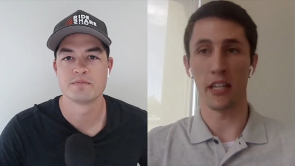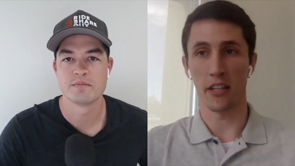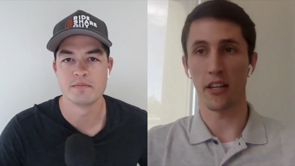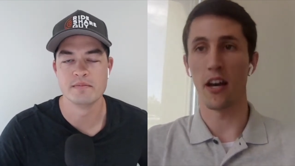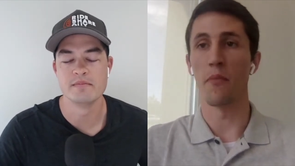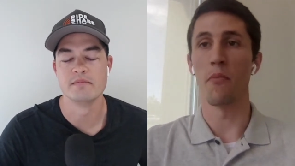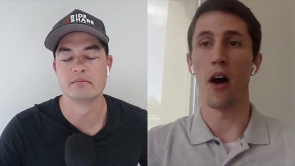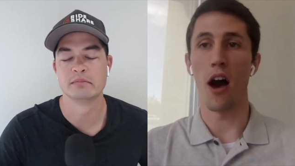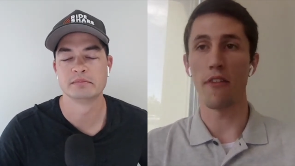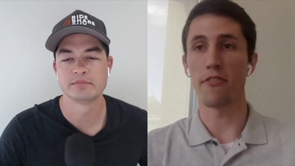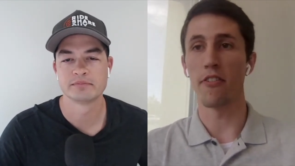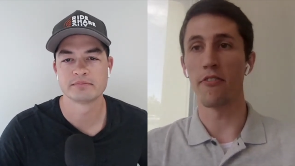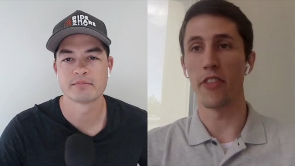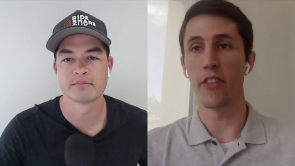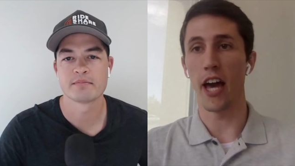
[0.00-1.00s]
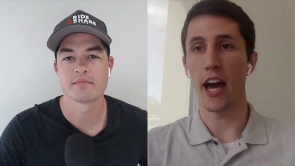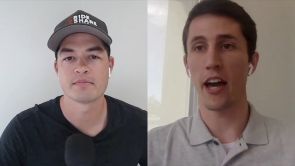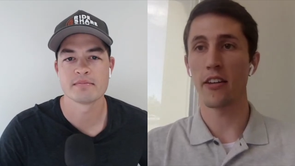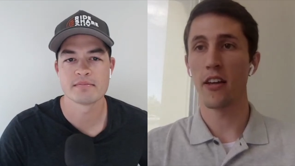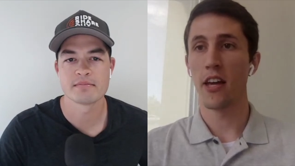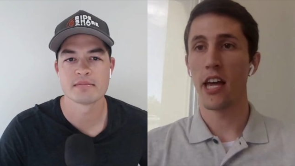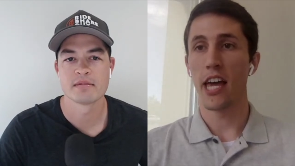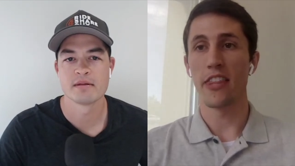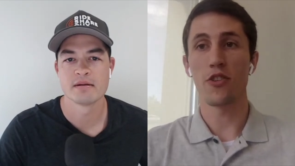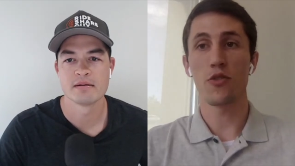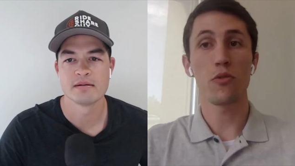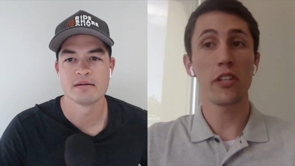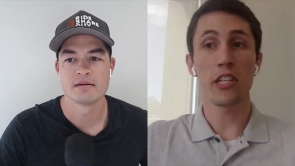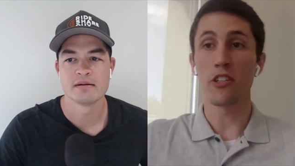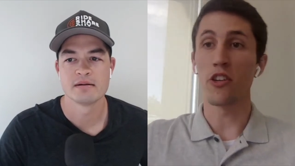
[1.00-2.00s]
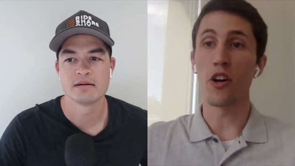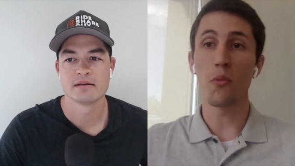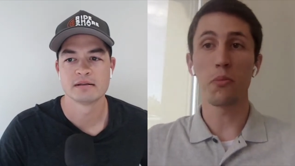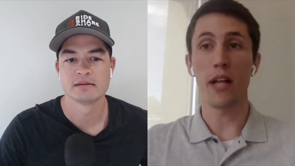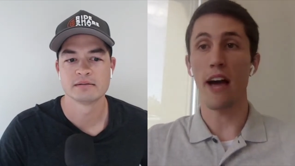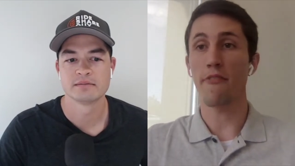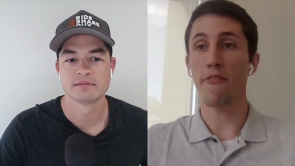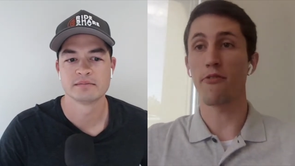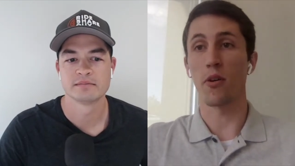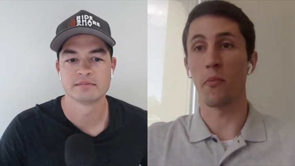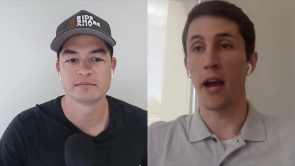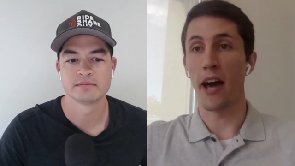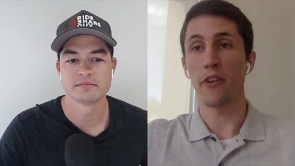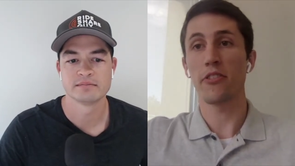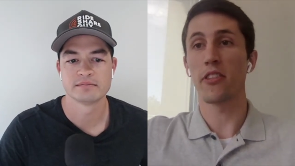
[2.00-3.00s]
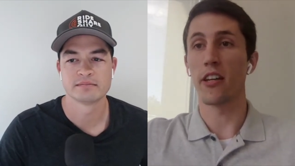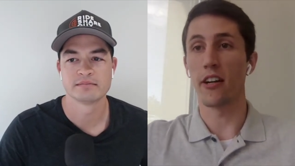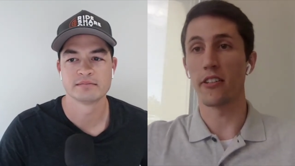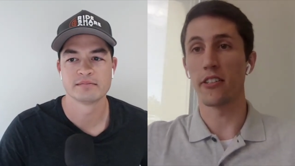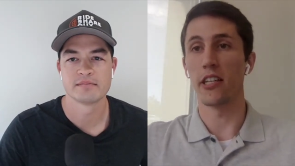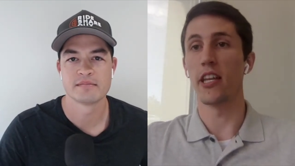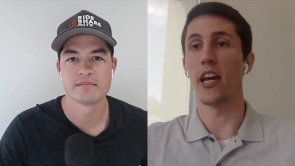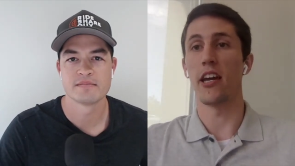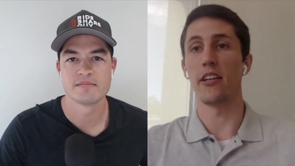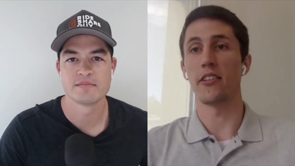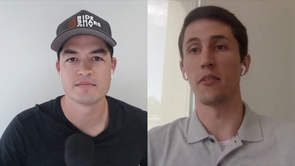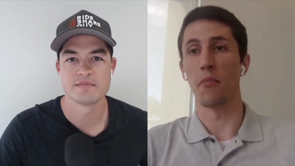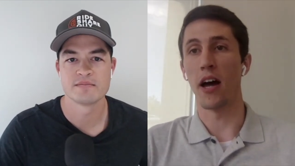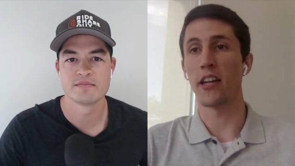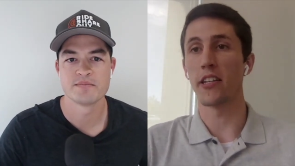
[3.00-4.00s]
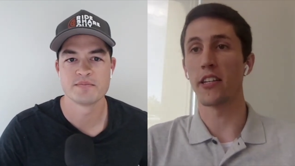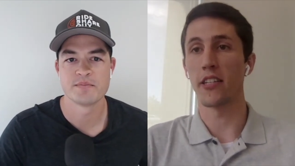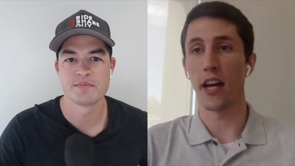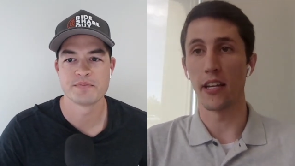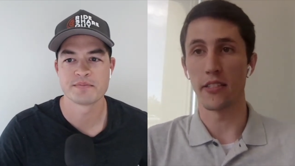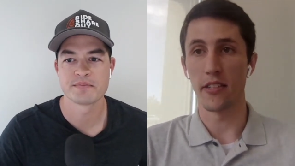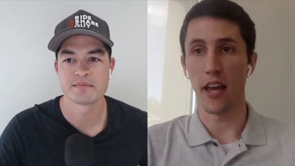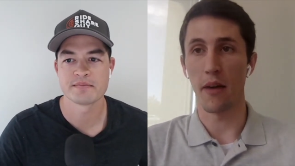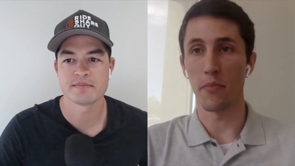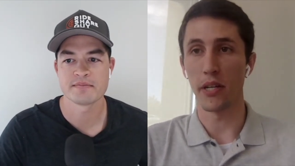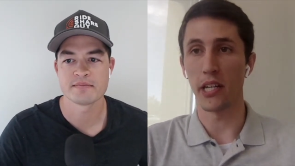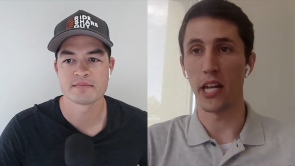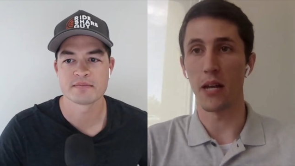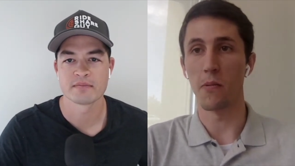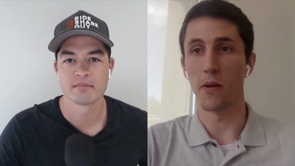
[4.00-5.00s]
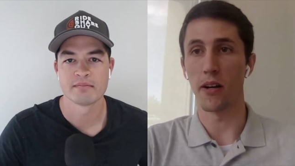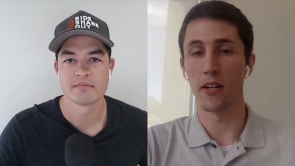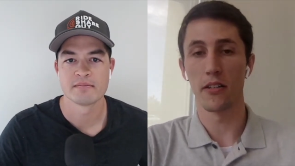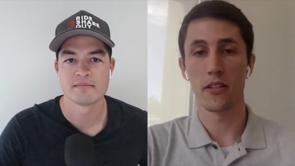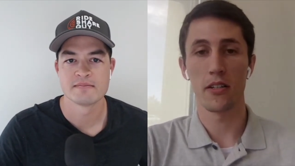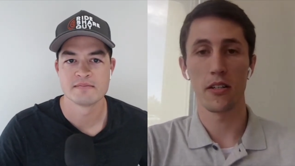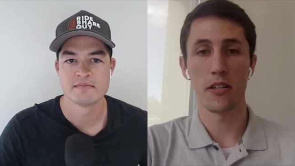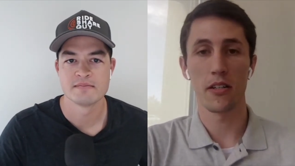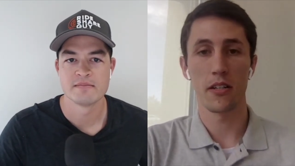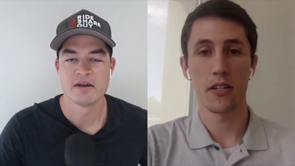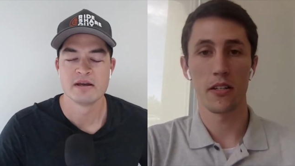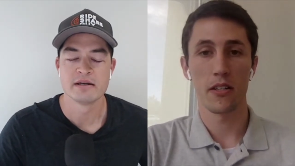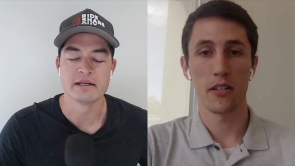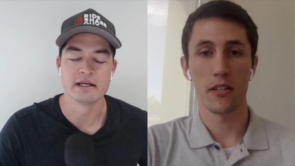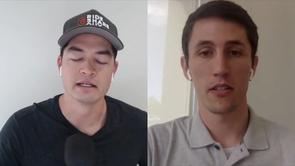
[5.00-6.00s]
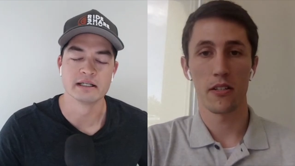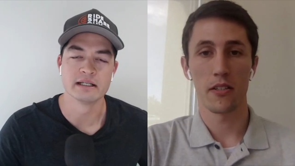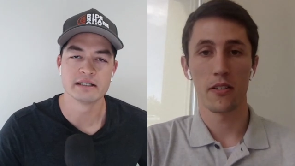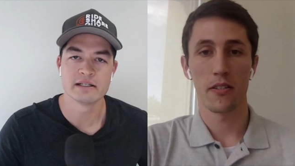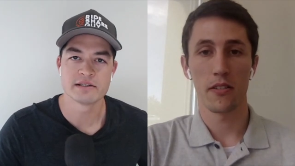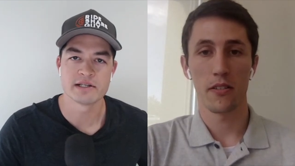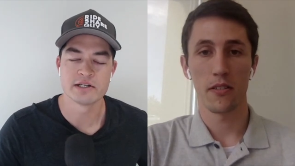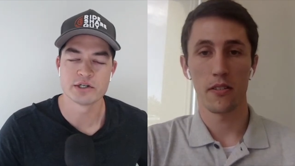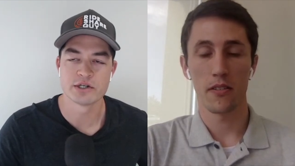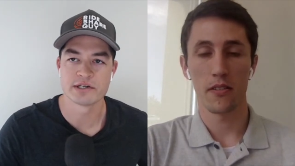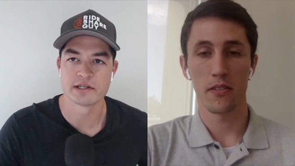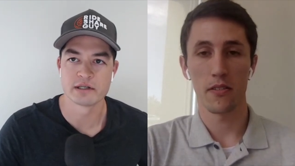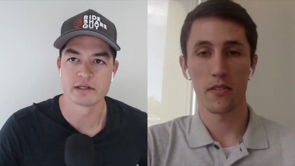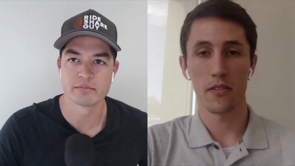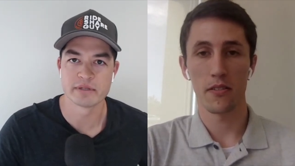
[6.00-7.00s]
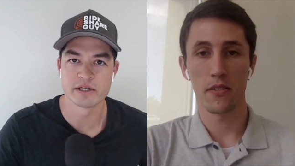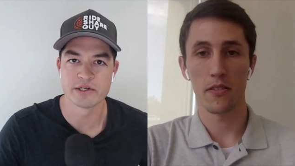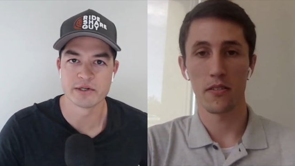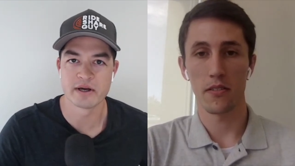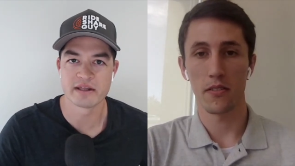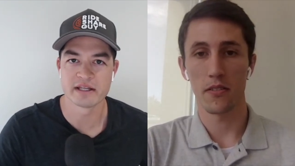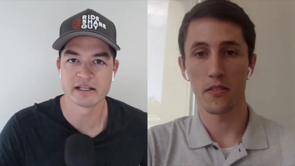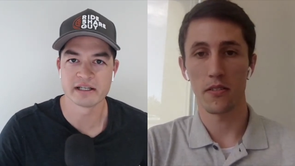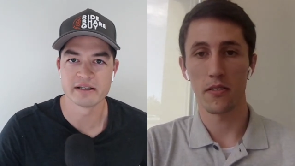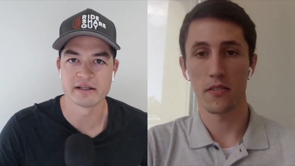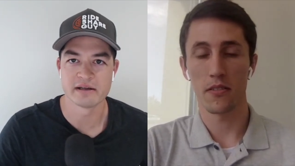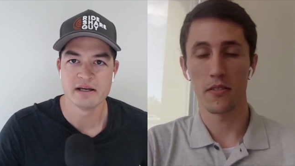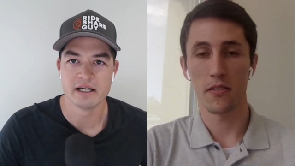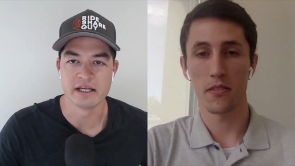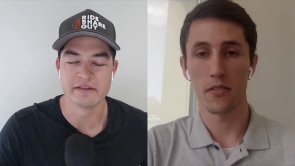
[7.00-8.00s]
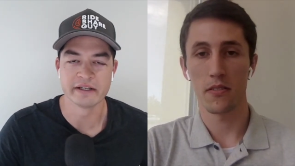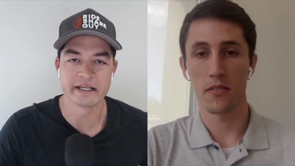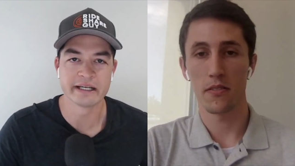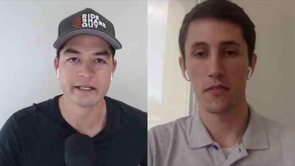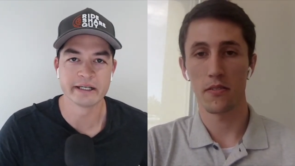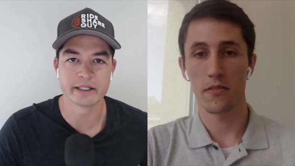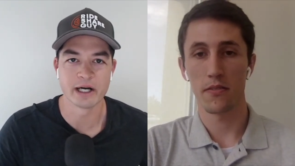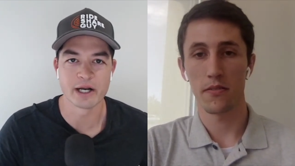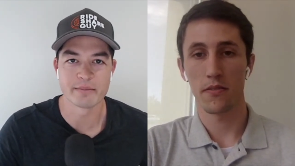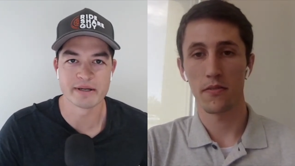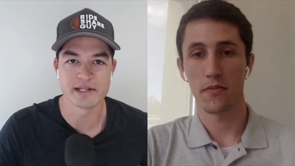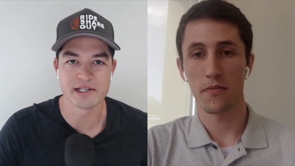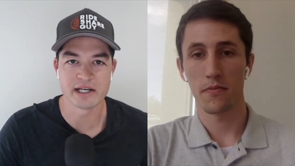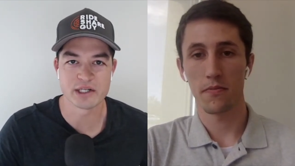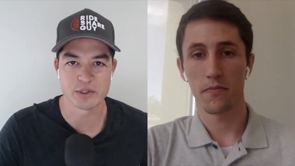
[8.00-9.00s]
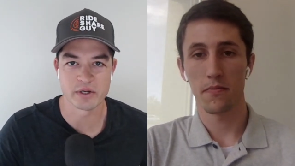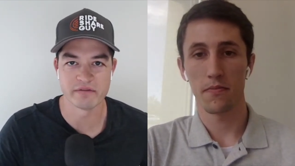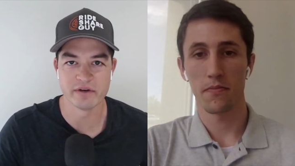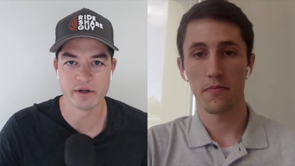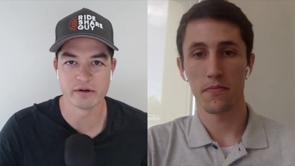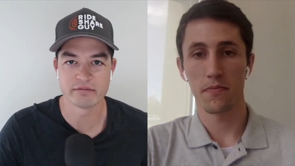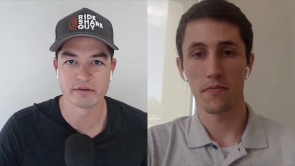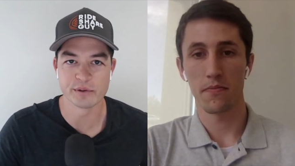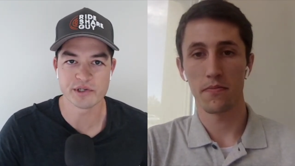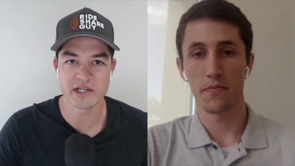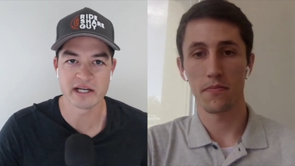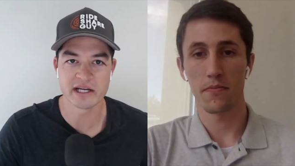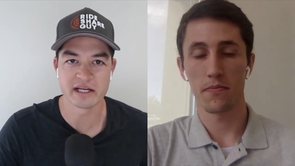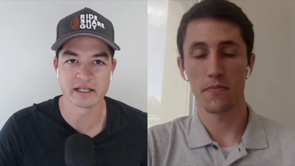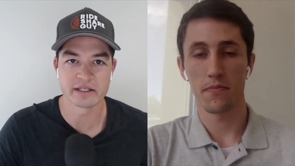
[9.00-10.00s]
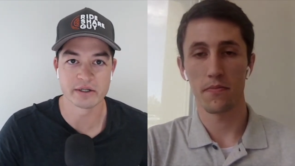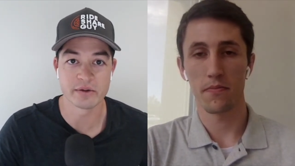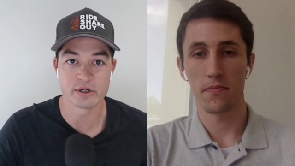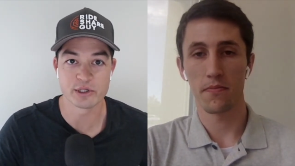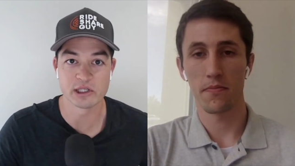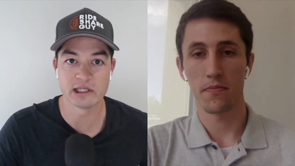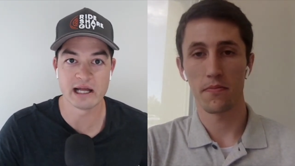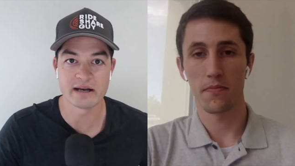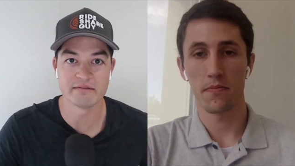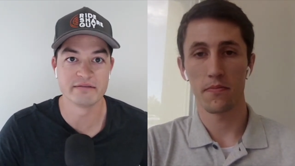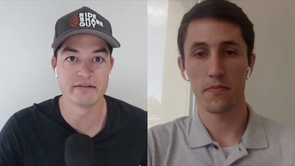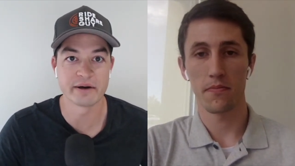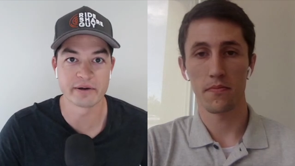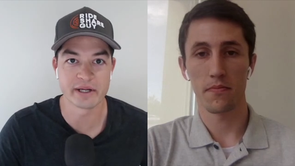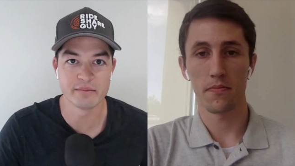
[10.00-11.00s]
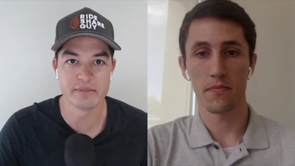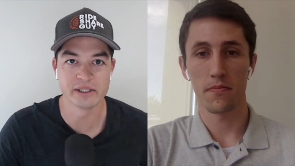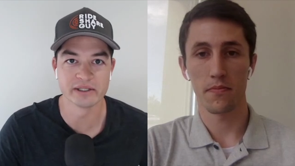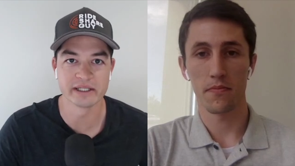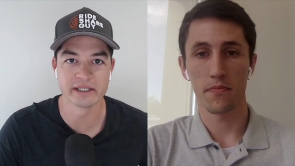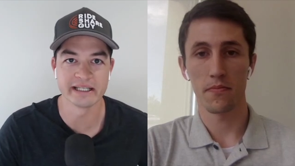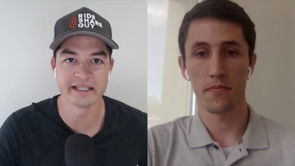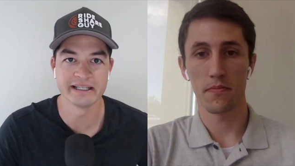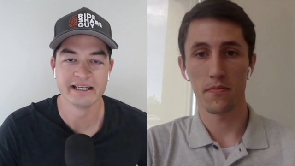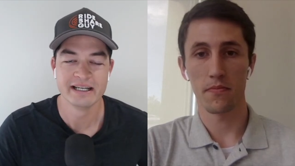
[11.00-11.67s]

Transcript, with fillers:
Speaker 1: mm. income mm. off of that and there's really no platform out there today to monetize that but Neighbor.
Speaker 2: Yeah, and that's interesting because you know I think in the in the gig economy, as I sort of know firsthand, you know there's a lot of variability, and